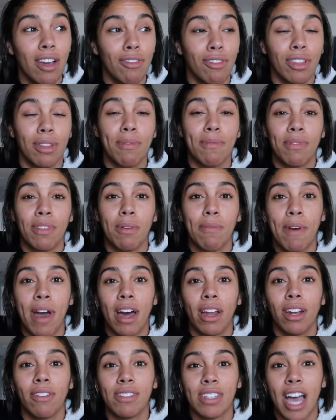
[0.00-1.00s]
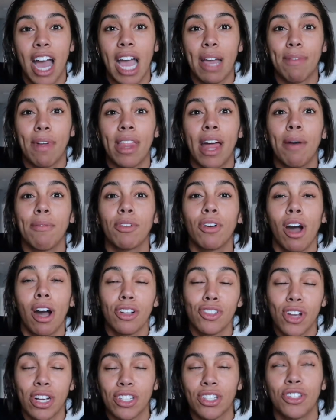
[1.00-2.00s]
the amount of time that I'm
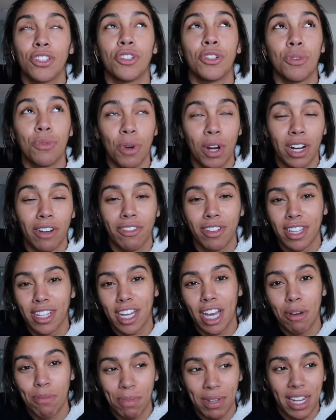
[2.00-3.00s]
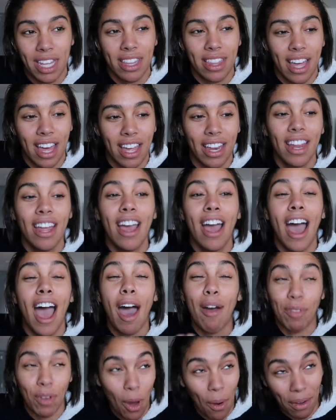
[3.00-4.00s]
contracted to work for the company that
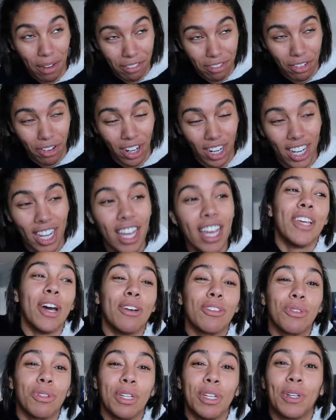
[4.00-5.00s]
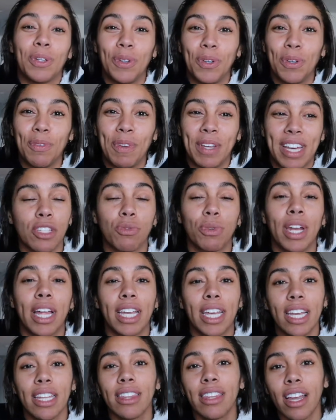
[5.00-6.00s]
I'm going for. So it's really cool because when
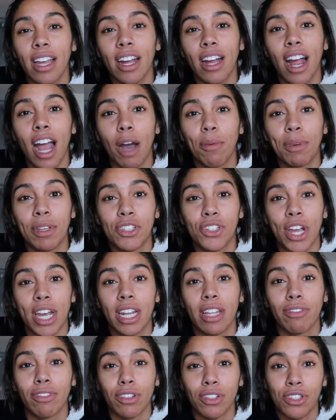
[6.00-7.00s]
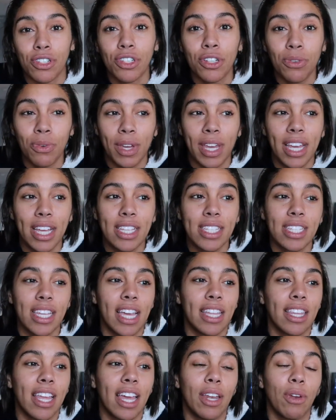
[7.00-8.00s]
I get there, I'll be training for 2 weeks,
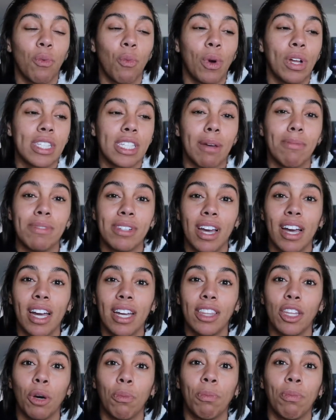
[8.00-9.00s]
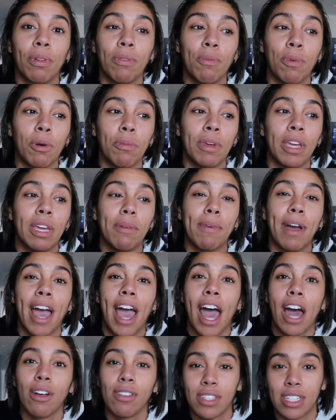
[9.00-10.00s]
and then once I'm done, they'll put me in my
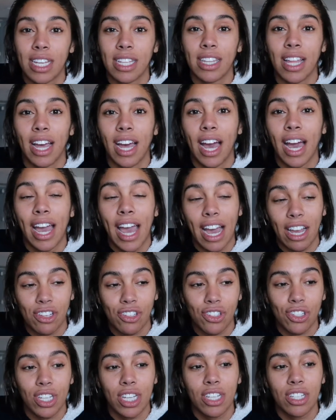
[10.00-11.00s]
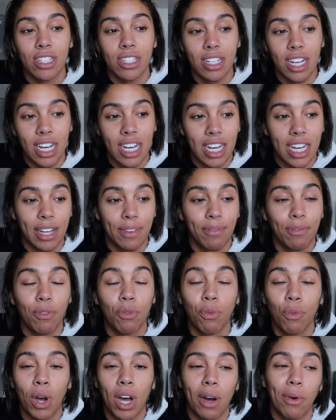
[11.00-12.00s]
housing that I actually
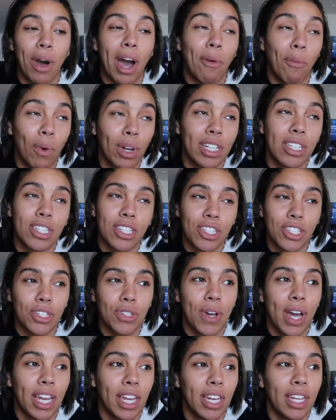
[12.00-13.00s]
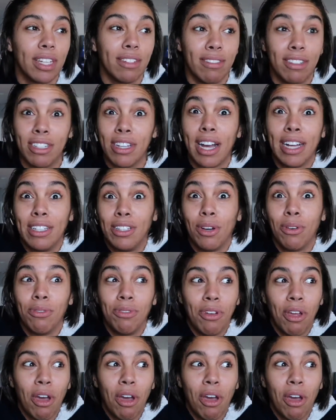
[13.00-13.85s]
I wanted to do. I don't